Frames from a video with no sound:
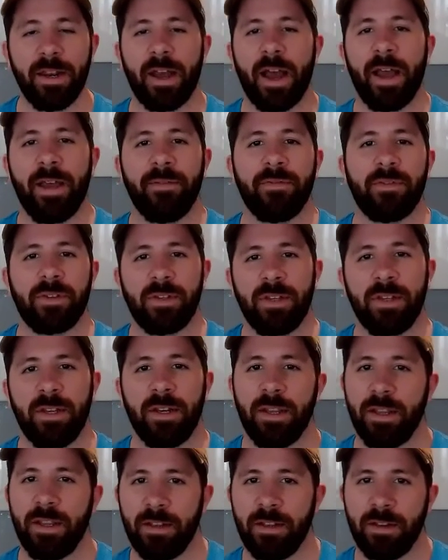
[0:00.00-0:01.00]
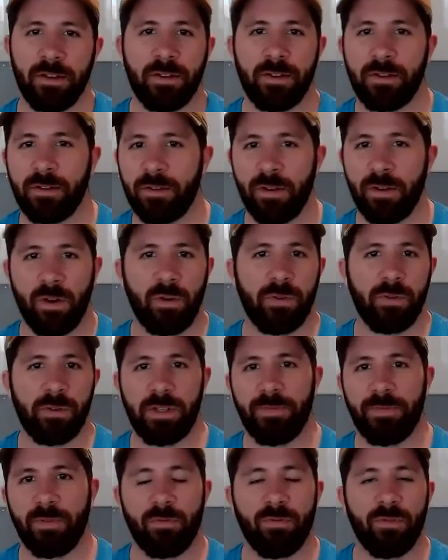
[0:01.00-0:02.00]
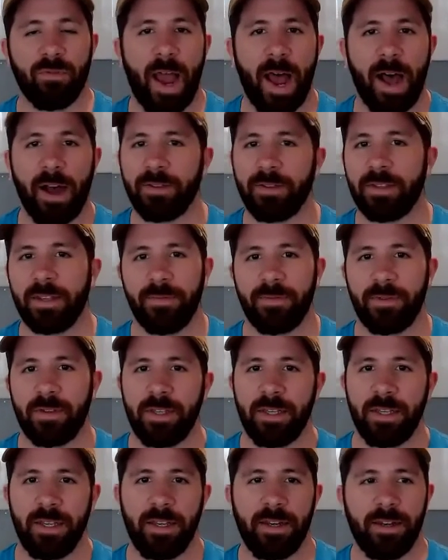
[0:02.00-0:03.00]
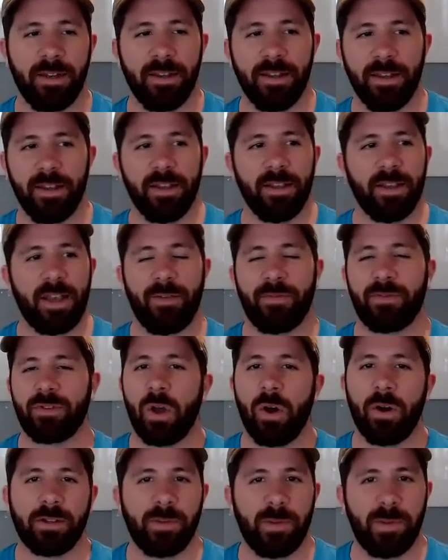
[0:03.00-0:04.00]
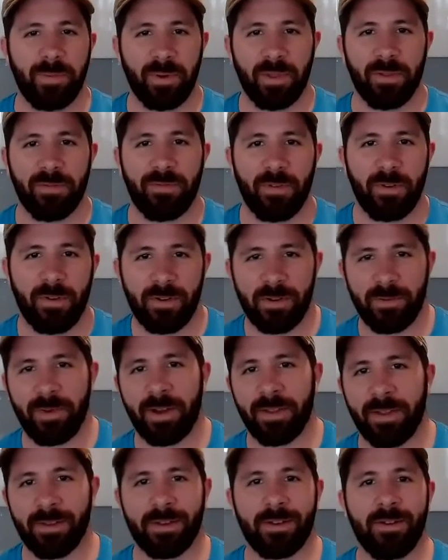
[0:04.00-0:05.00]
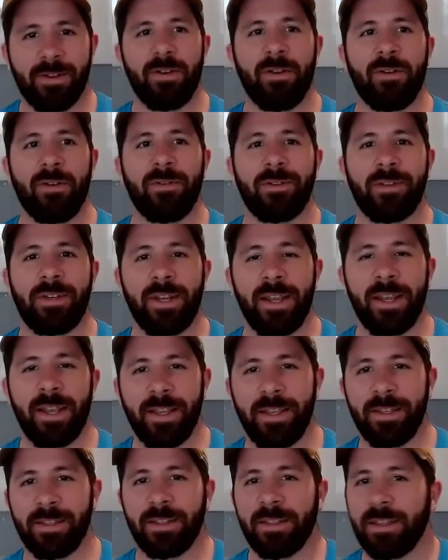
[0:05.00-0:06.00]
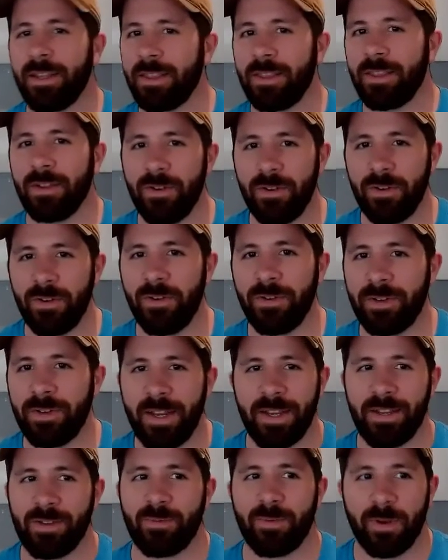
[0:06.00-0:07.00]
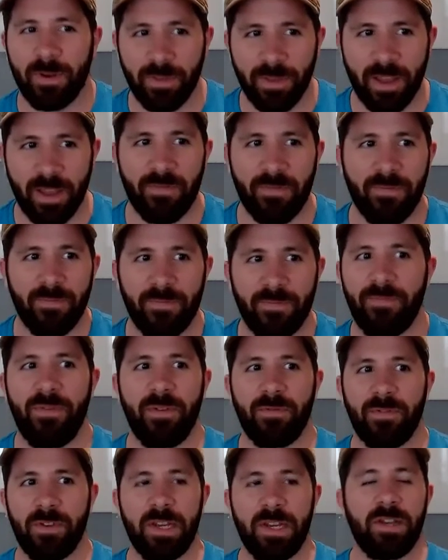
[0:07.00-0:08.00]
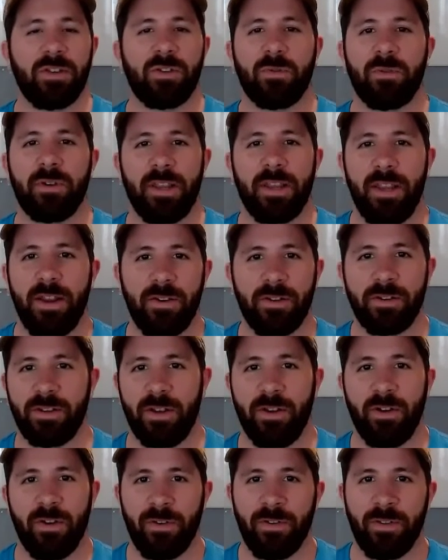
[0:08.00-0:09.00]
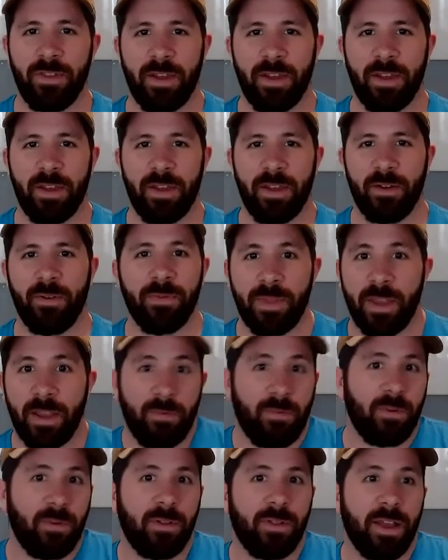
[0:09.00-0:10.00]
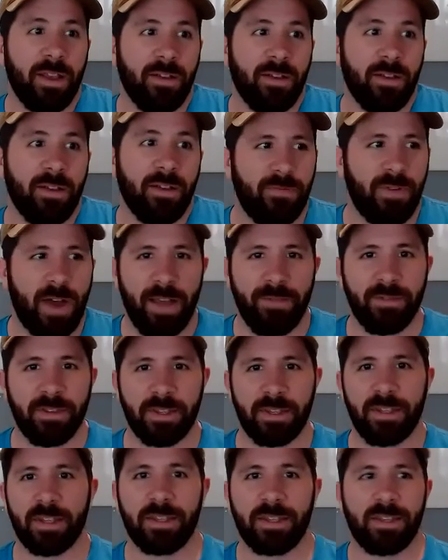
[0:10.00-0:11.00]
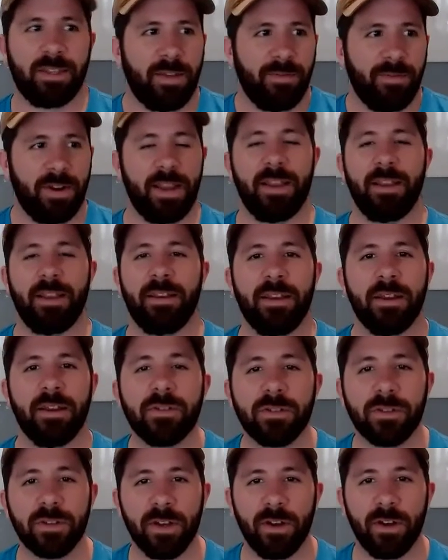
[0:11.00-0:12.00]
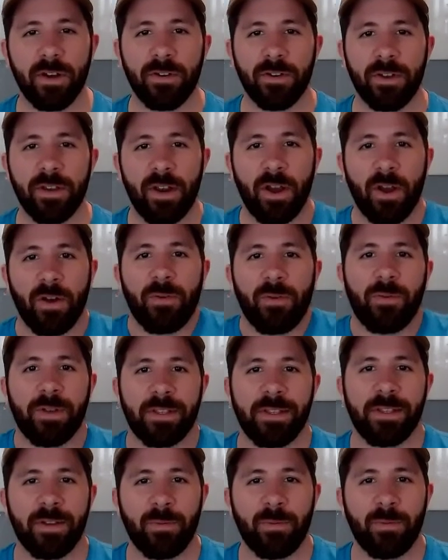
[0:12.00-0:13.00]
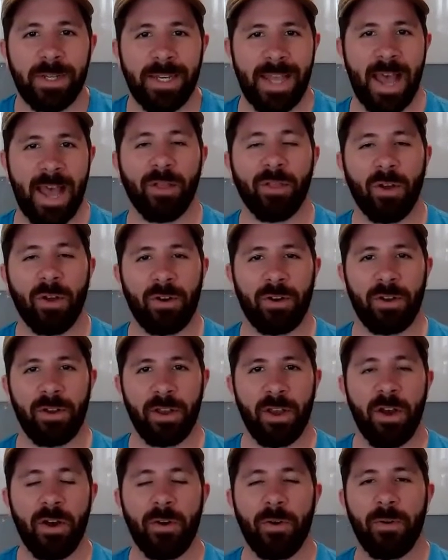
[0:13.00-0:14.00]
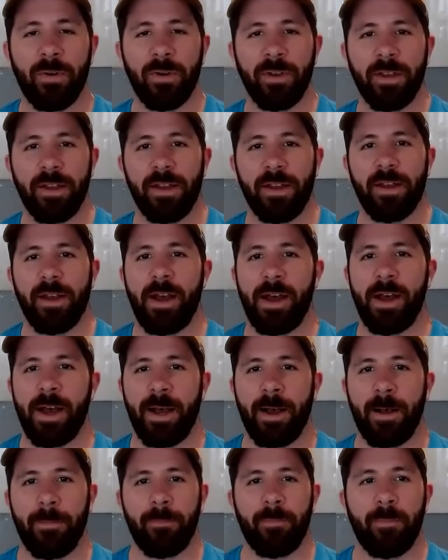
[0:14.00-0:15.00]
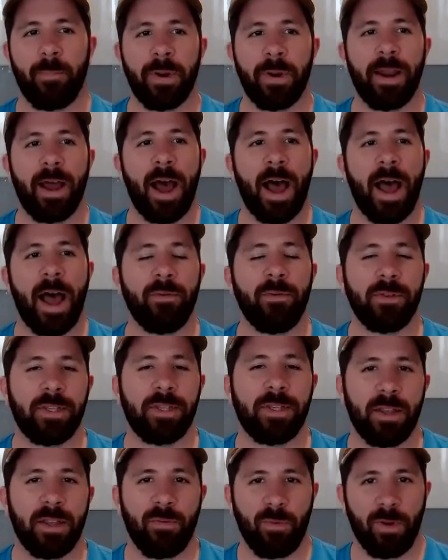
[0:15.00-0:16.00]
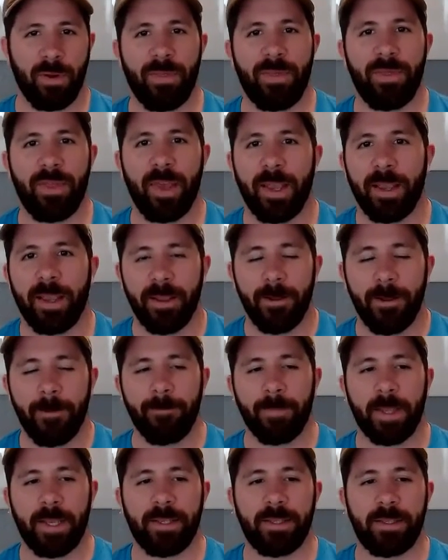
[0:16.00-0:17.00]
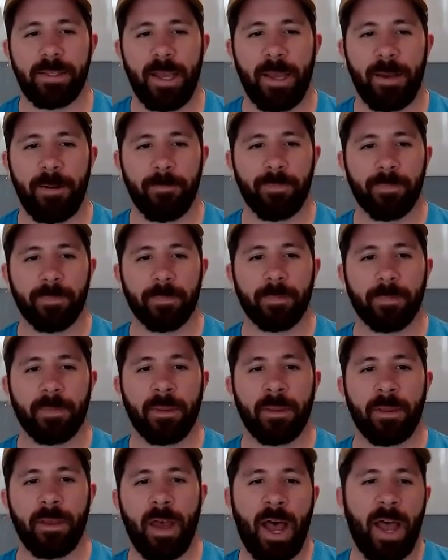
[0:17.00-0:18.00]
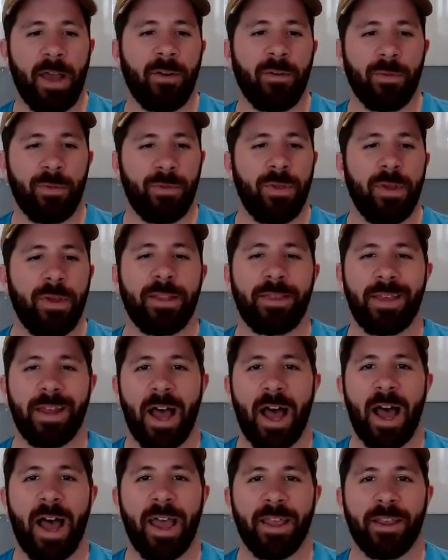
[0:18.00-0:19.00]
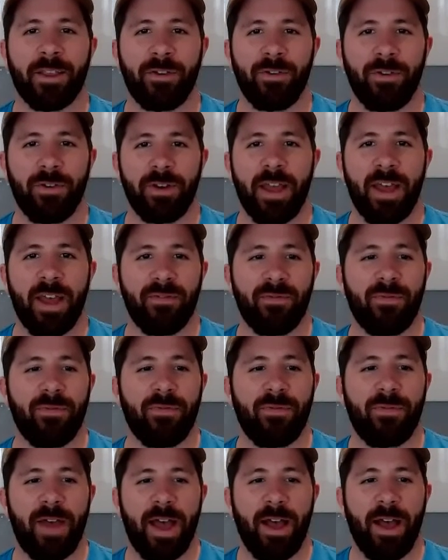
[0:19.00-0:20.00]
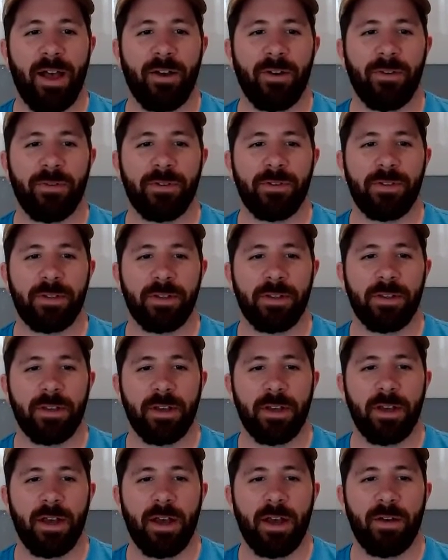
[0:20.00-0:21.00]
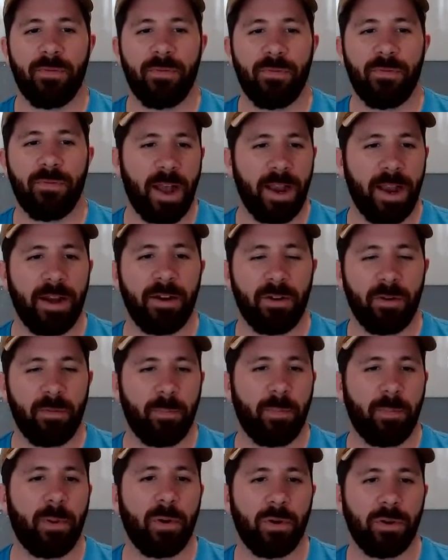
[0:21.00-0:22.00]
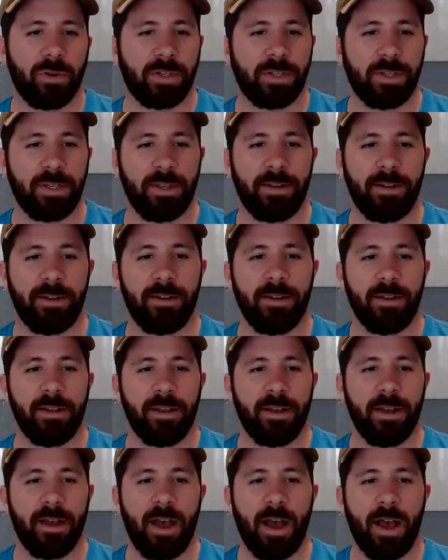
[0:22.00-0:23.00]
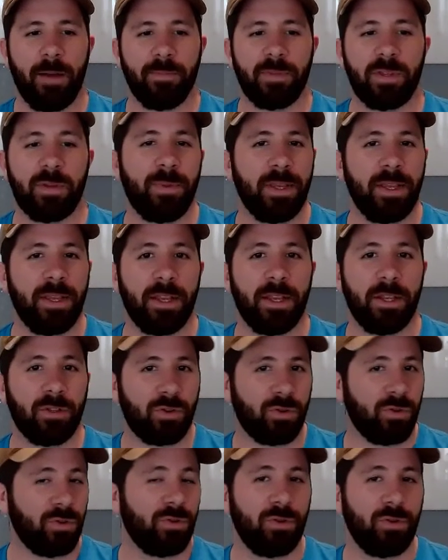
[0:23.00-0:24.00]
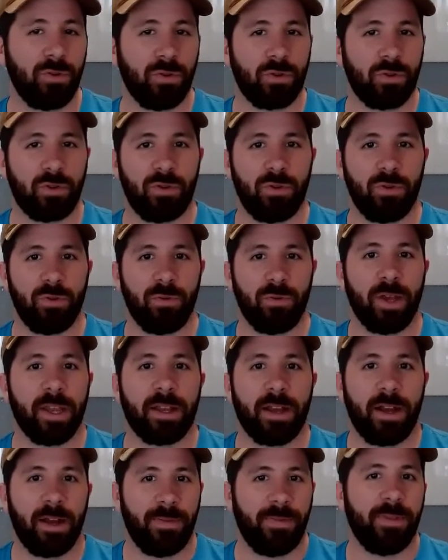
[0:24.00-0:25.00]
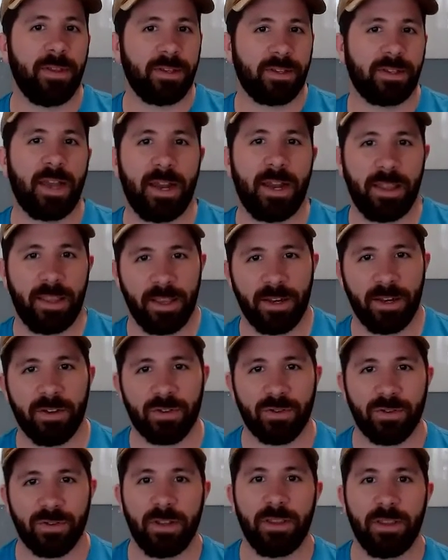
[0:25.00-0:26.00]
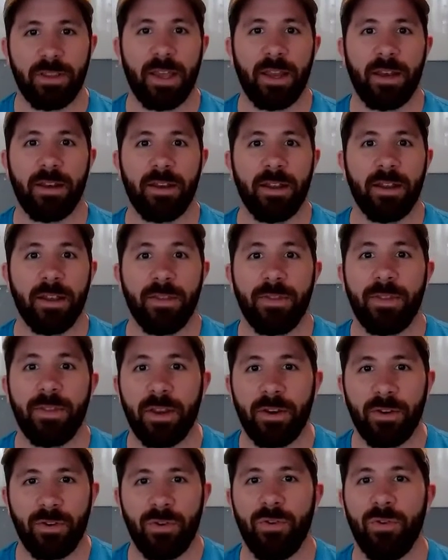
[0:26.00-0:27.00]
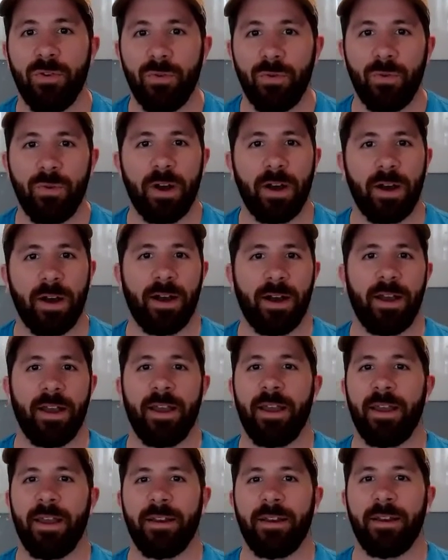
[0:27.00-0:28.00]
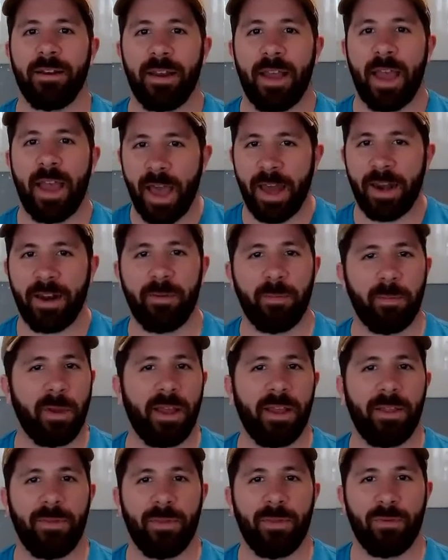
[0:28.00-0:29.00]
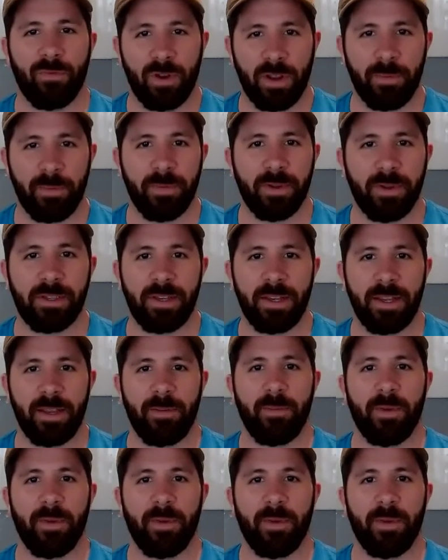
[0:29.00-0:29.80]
I've seen it go different routes. I've talked to people on the phone about the good old days, and like the good old days weren't like 15, 20 years ago. They were like 5 and 6, 7, 8 years ago, you know, it wasn't that long ago. But I would say one thing is that I don't think that I could have found a finer person to be introduced to, like, on this side of the industry than you and Adam and the Ringba team.